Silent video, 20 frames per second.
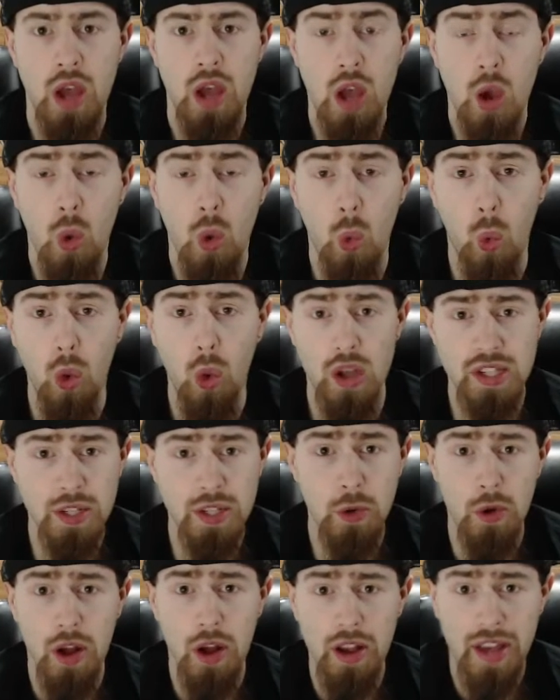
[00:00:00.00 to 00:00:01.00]
What's
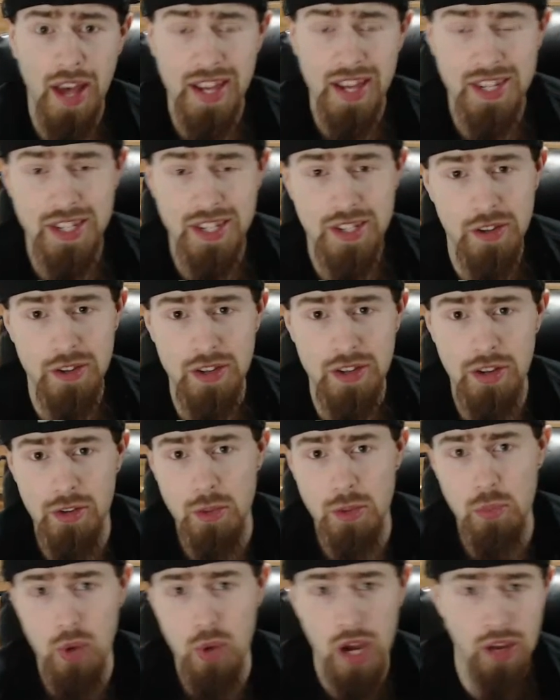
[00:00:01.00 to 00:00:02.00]
going on guys? It's Golden here with a
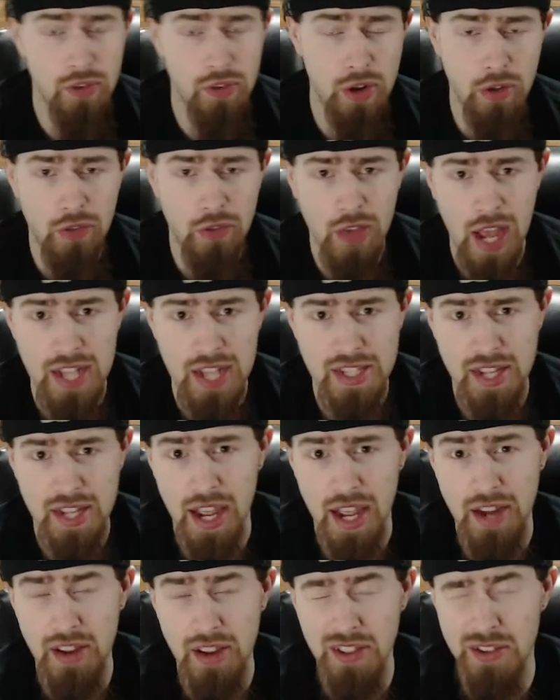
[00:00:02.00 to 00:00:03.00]
brand new video for you guys today.
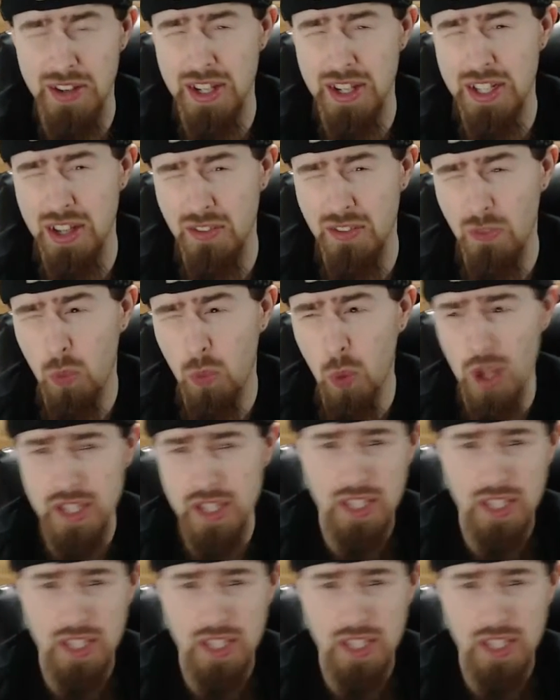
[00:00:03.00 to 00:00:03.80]
Another edition of What's in the